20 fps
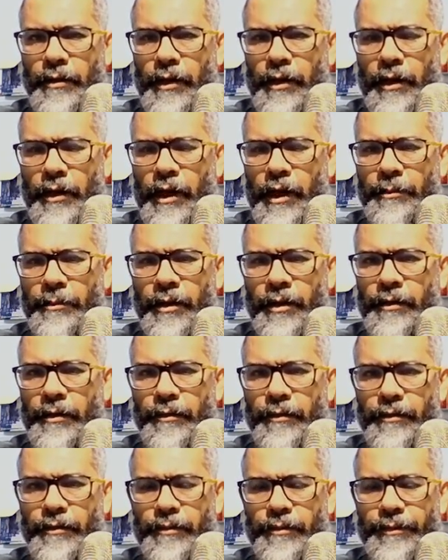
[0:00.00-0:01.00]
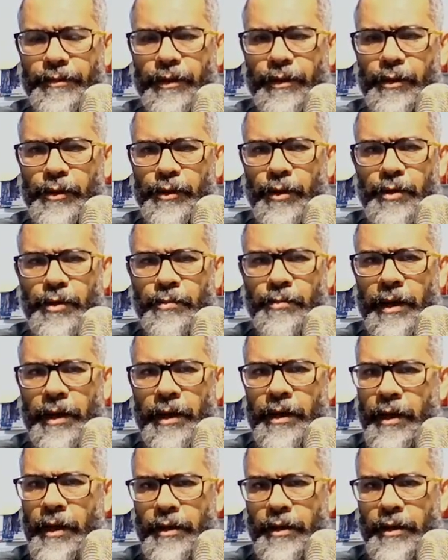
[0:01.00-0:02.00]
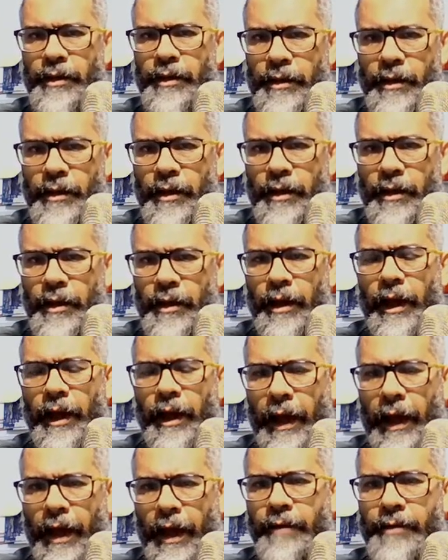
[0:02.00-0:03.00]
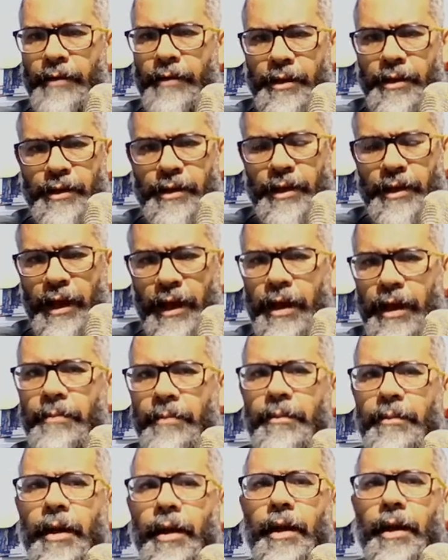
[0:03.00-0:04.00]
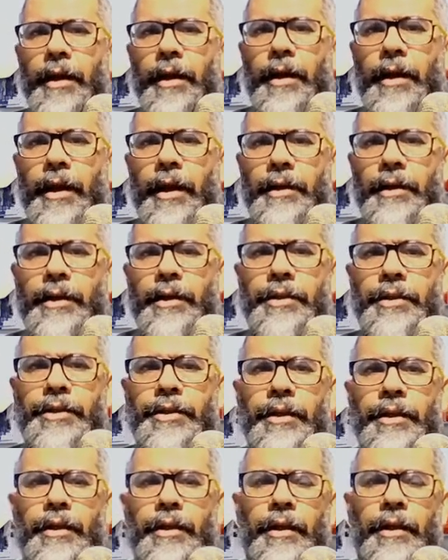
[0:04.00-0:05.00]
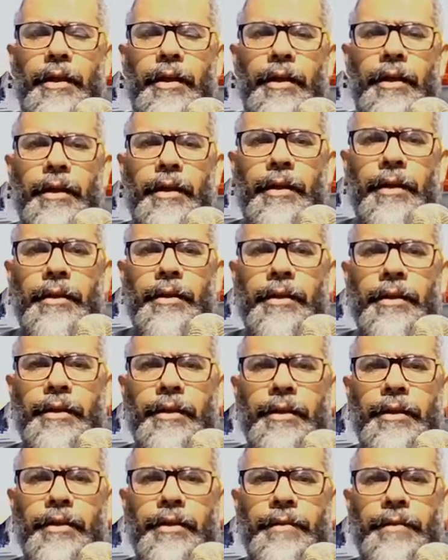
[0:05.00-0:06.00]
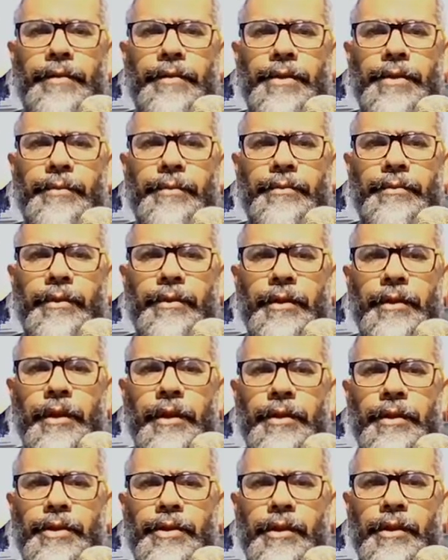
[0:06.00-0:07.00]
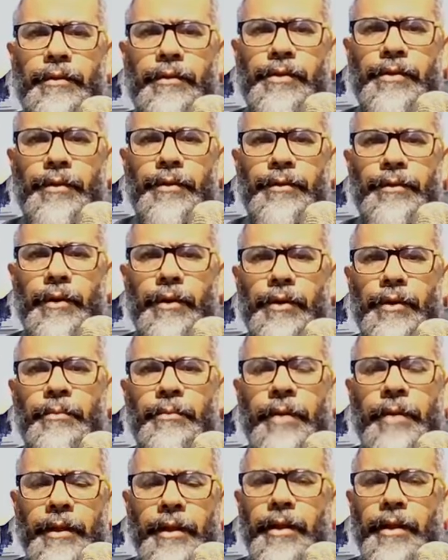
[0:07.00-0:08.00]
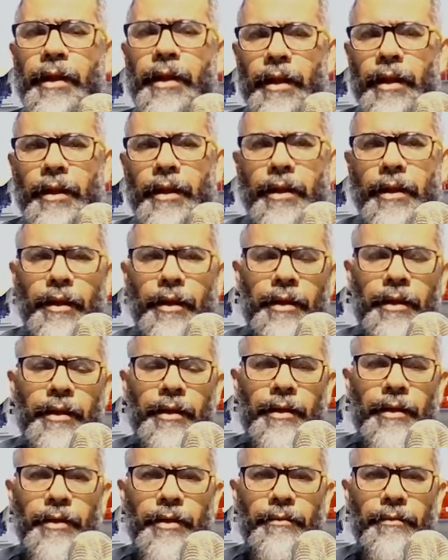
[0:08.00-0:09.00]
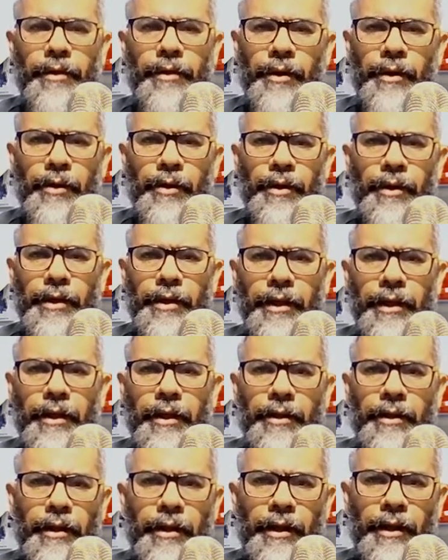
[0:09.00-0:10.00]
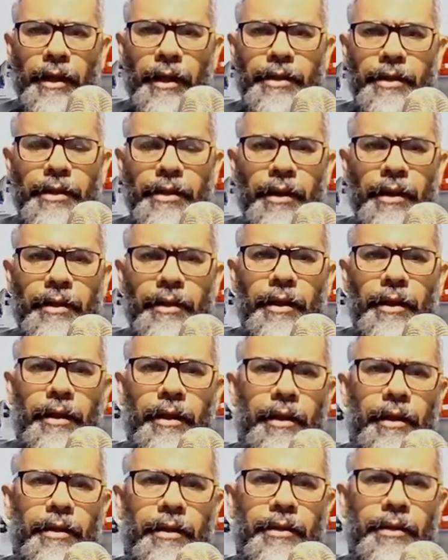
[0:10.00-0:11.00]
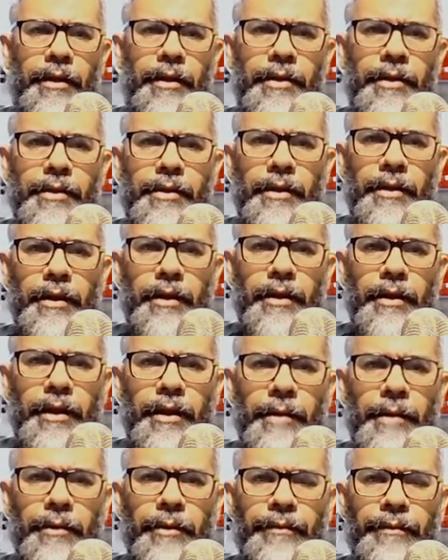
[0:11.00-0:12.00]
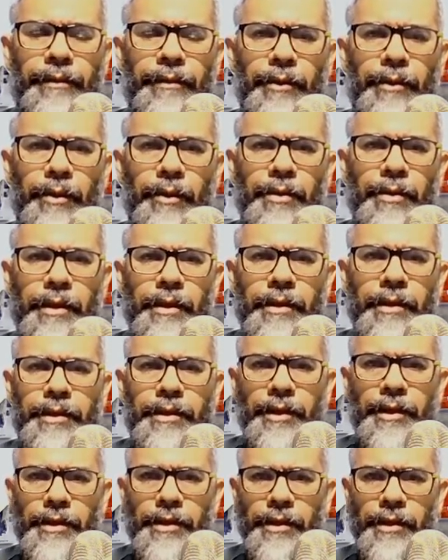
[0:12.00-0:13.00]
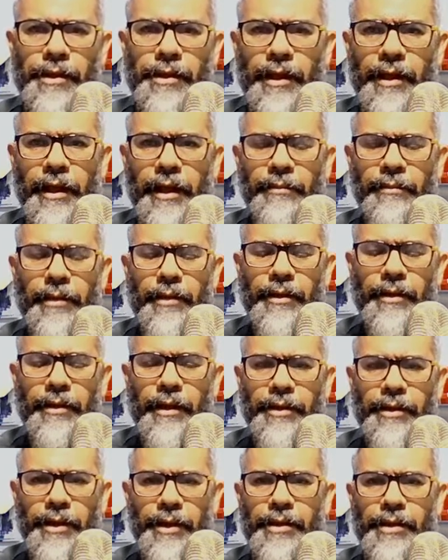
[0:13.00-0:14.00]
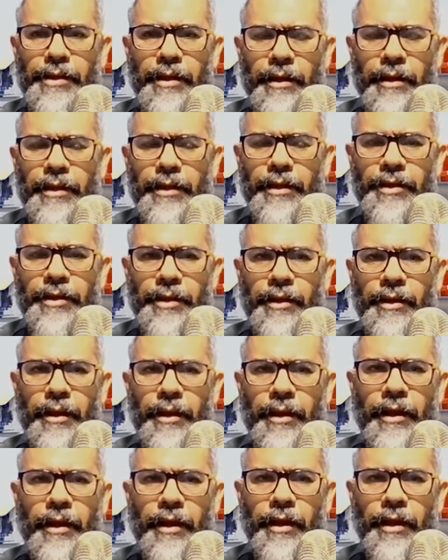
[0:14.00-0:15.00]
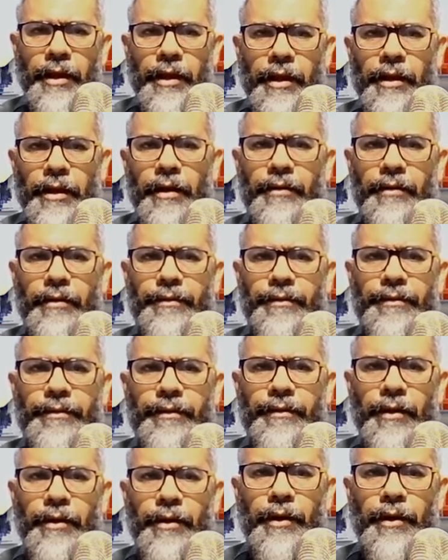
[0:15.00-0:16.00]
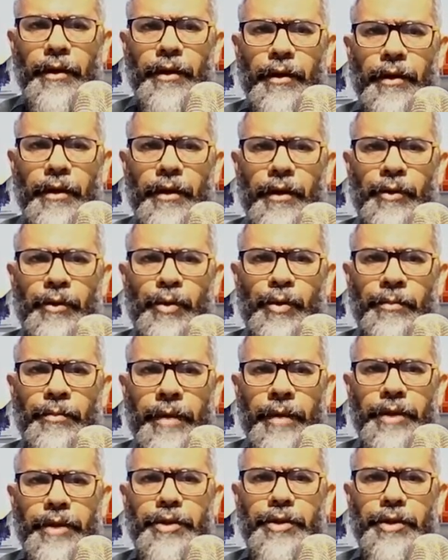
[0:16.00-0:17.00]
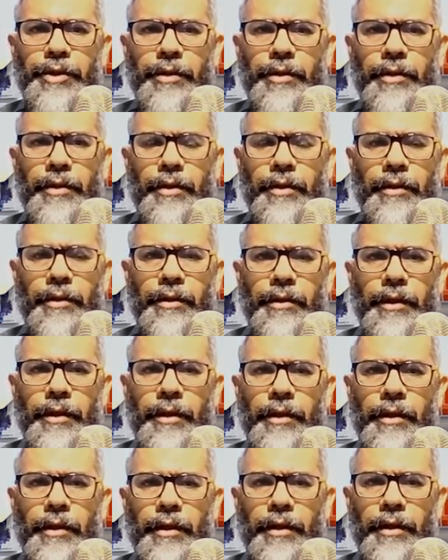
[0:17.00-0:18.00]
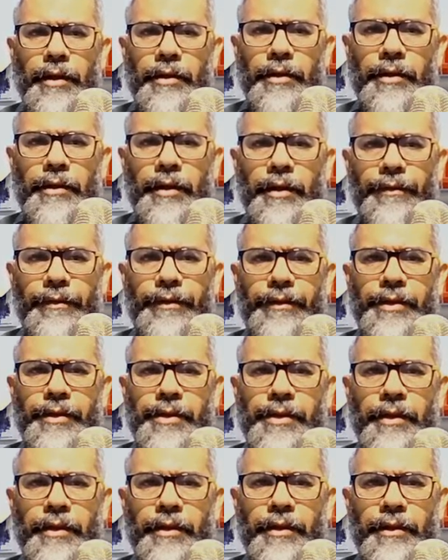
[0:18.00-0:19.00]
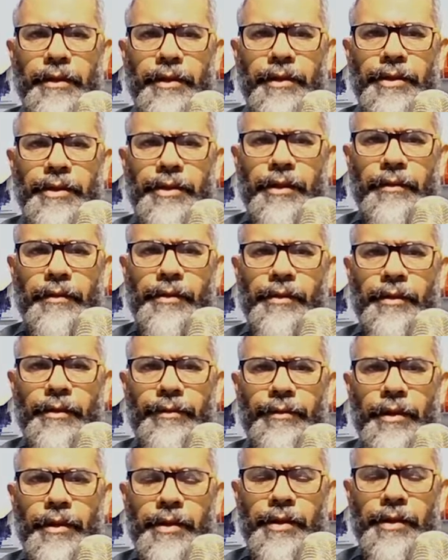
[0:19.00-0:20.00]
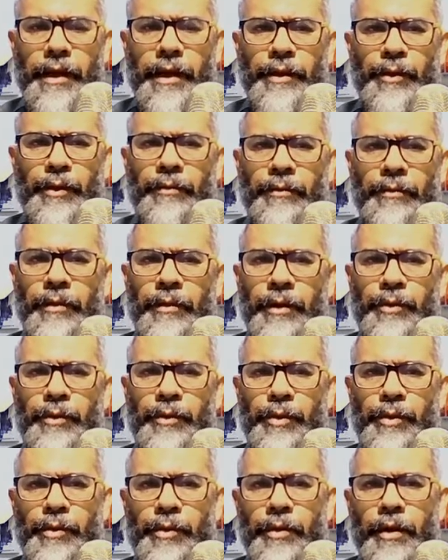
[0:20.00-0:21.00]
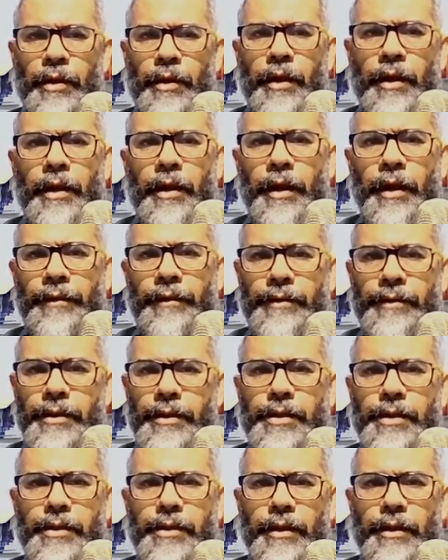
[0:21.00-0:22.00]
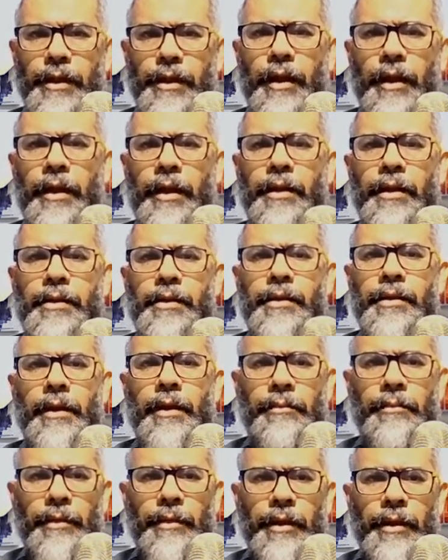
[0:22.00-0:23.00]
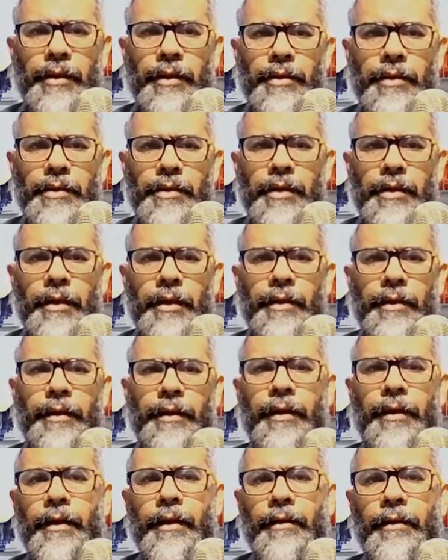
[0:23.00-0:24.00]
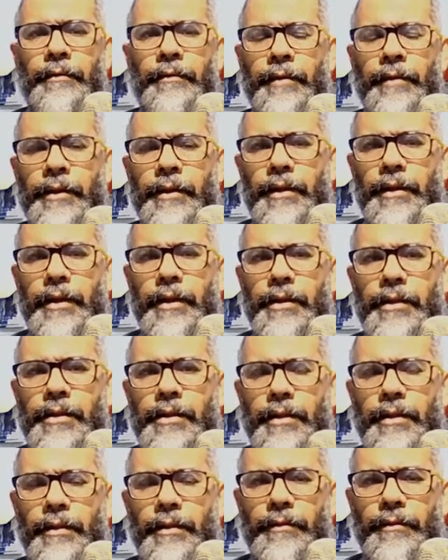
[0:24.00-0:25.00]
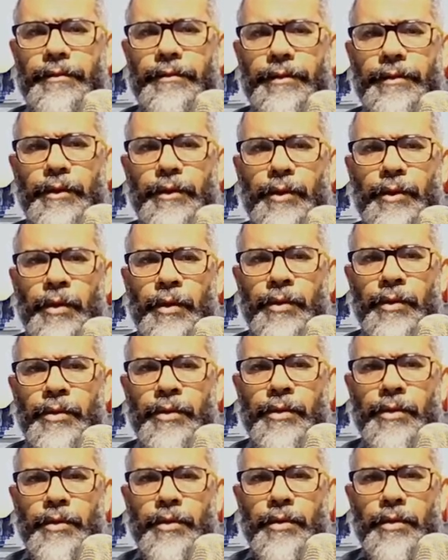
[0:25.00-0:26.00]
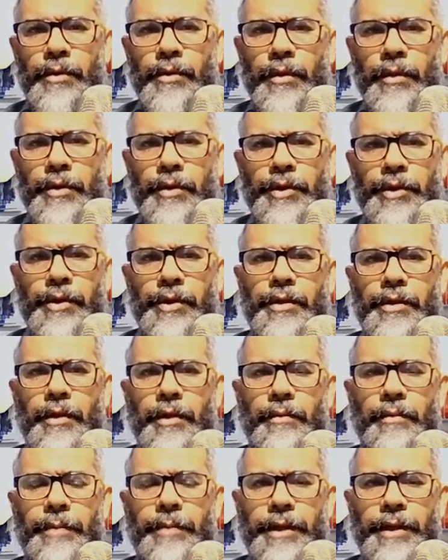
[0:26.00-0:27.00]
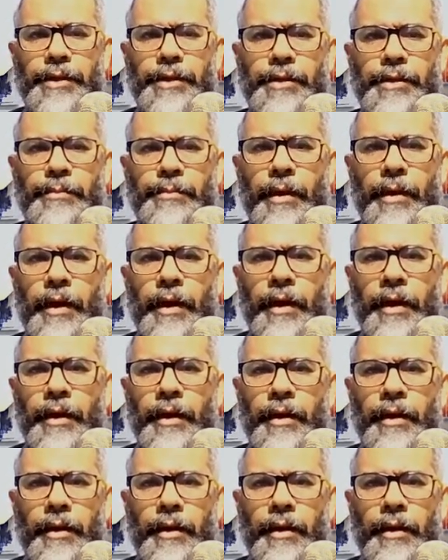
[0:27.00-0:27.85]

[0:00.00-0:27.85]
coming photons may not have the same energy that the difference between the energy levels of the atom, but we are only thinking the case that these incoming photons has just the energy enough to match the difference in the energy levels of this atom 1 and 2. If this is the case, that means that when these photons just passes by